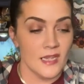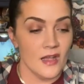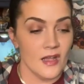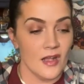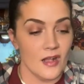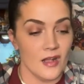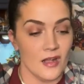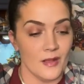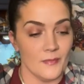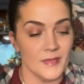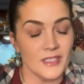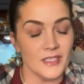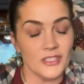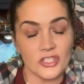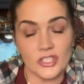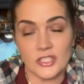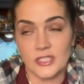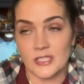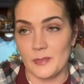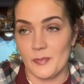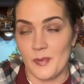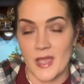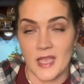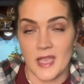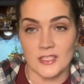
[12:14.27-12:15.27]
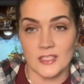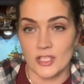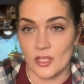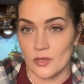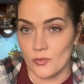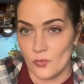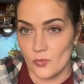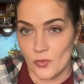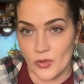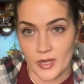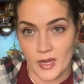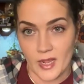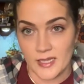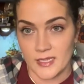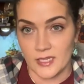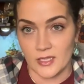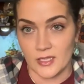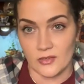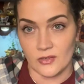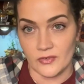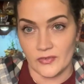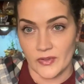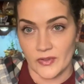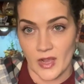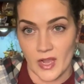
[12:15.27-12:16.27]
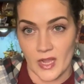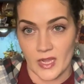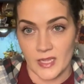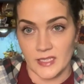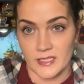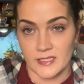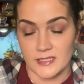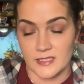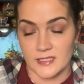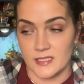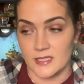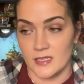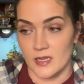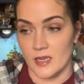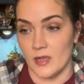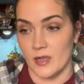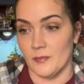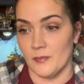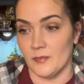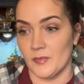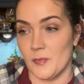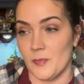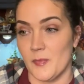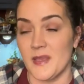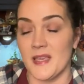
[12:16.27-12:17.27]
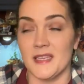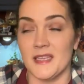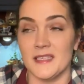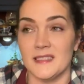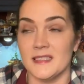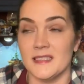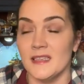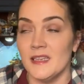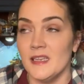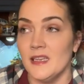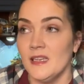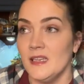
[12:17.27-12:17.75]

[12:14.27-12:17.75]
It just depends on what I can find. Because